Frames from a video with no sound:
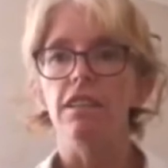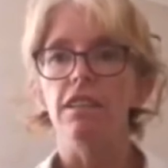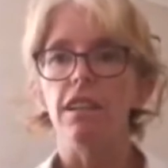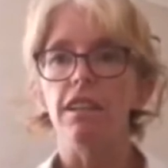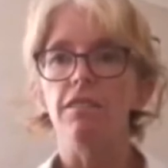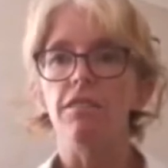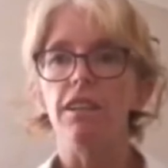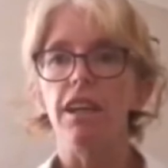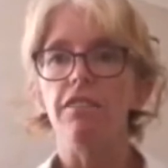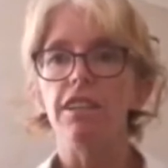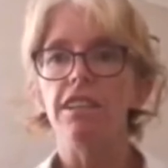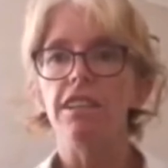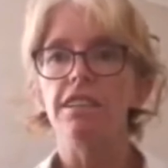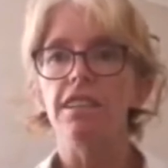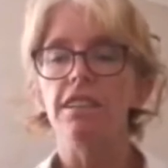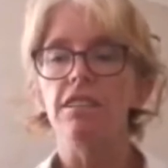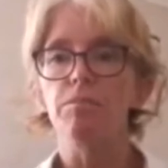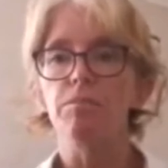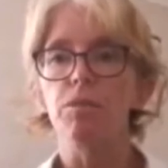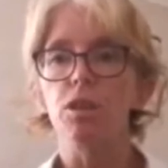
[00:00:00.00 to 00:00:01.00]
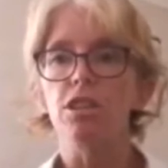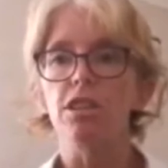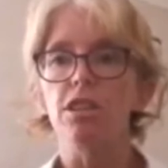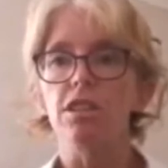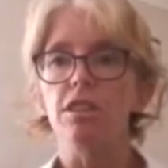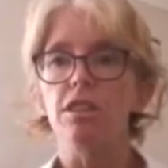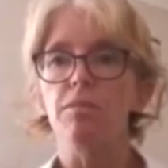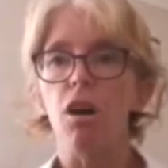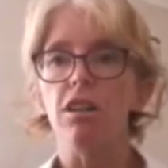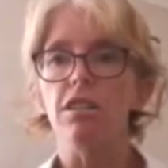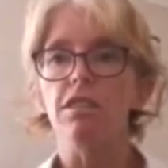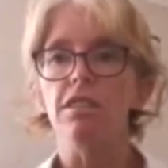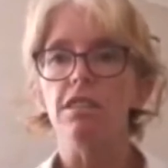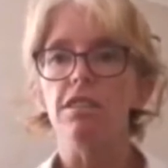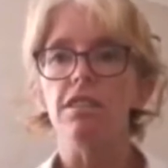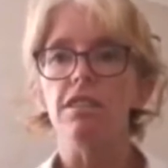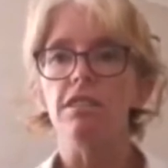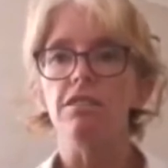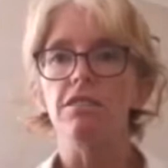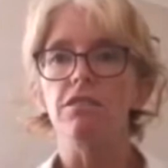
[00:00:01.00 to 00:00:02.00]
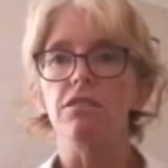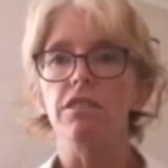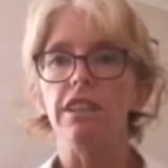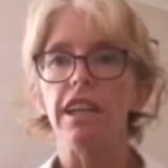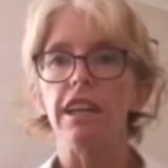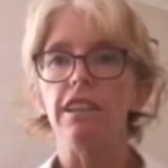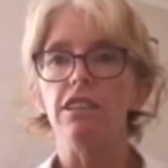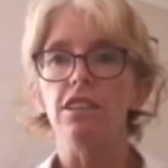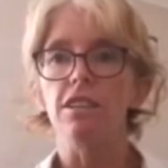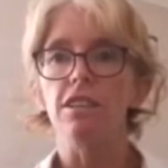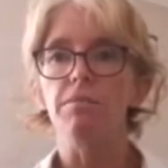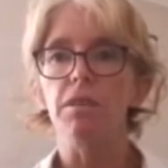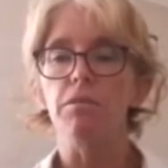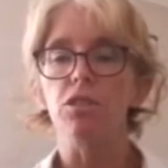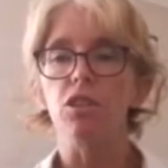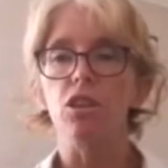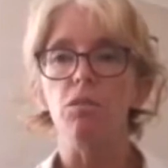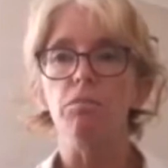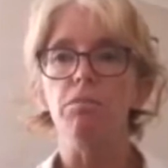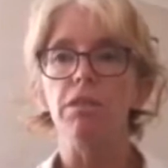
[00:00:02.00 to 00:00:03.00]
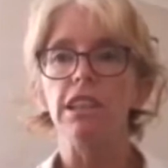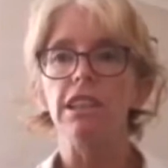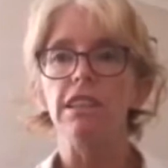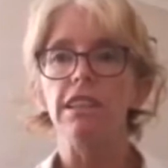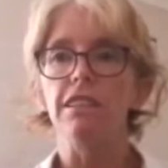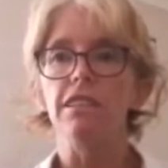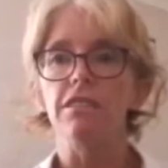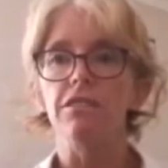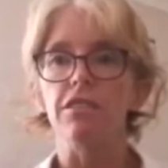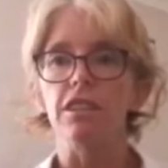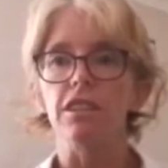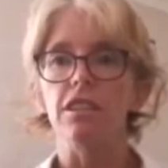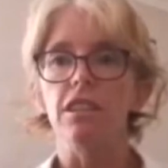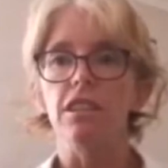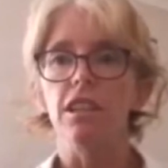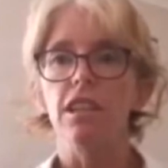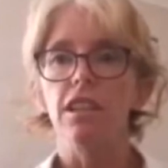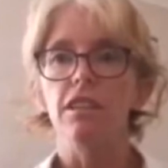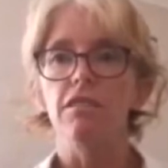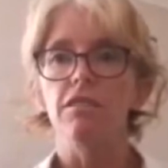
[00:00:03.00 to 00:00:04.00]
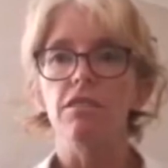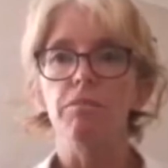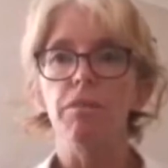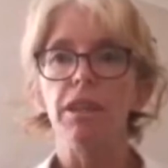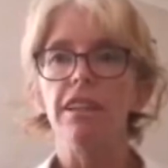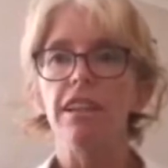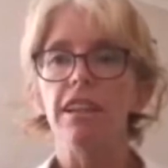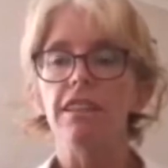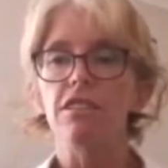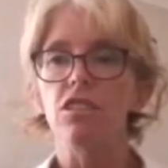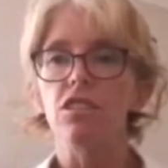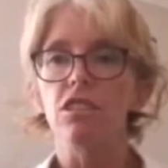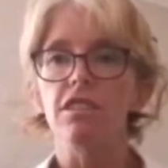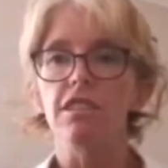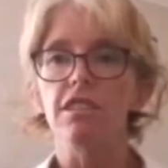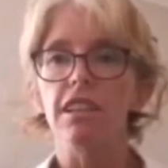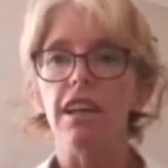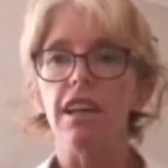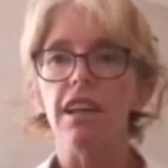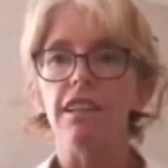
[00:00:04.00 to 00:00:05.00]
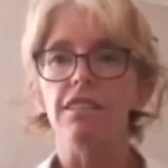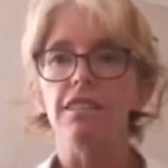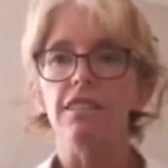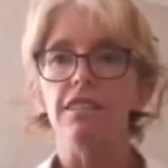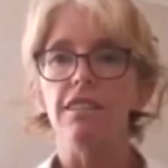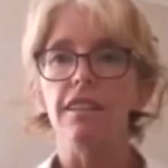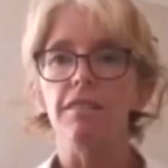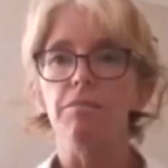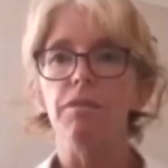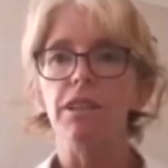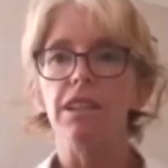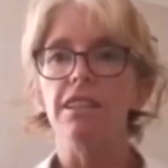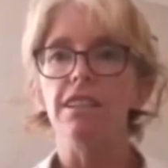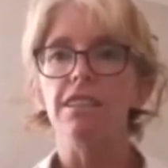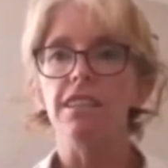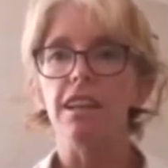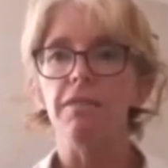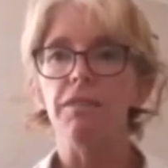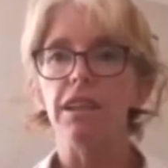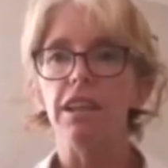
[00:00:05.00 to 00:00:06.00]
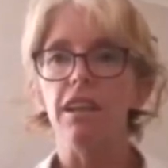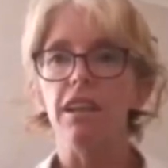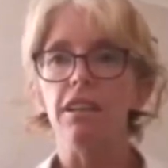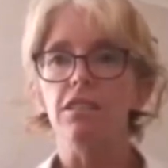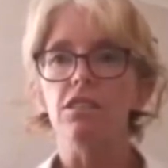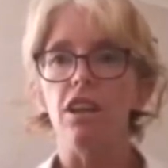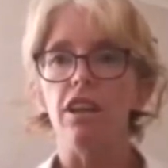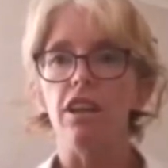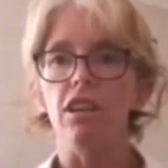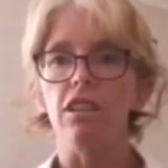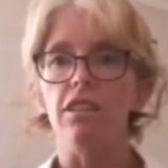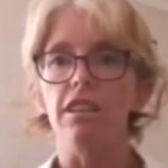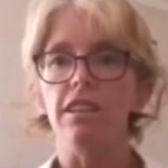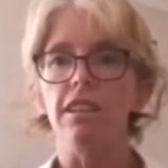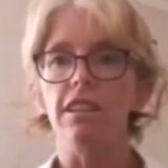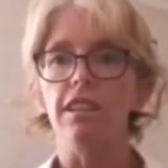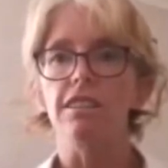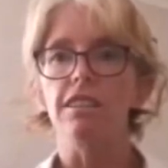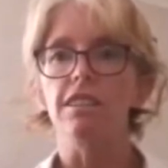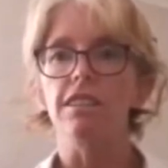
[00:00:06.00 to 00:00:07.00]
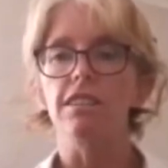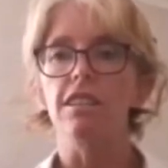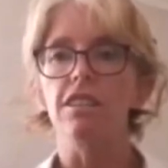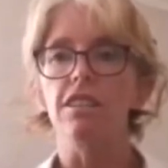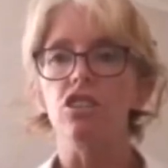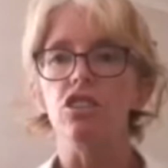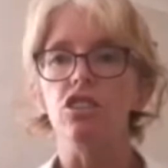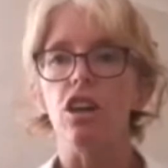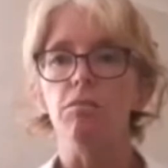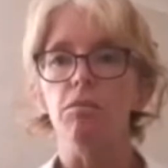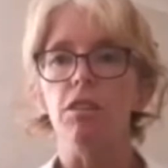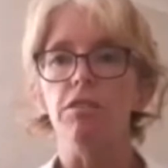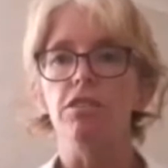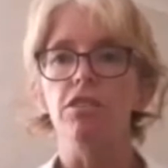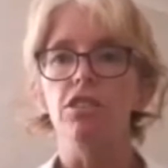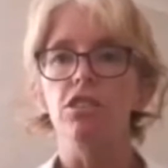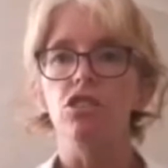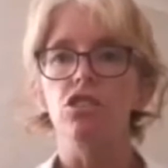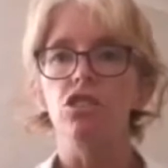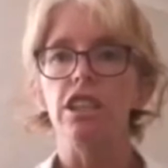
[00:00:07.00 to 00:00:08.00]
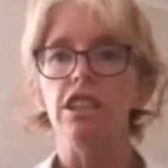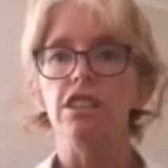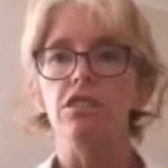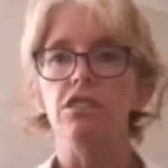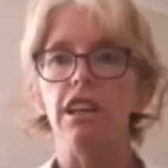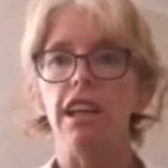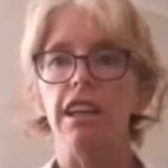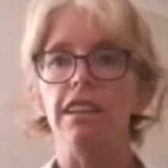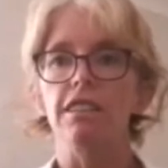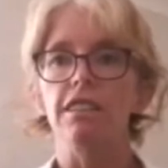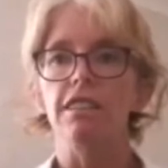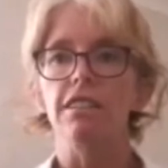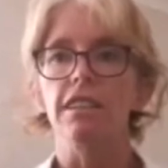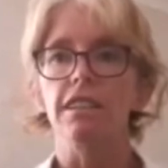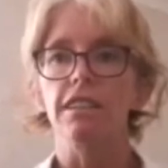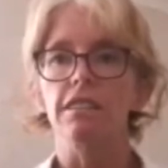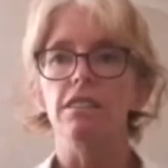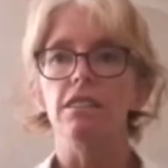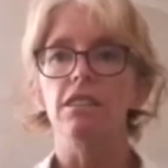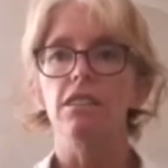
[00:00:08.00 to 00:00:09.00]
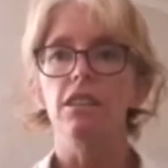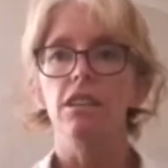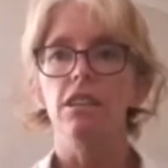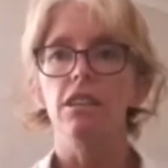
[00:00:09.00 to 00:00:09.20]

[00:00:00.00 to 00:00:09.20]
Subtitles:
And every single person's Parkinson's symptoms are completely different. For me, that's not science. That means there's something else going on there. It's a syndrome of stress-related things.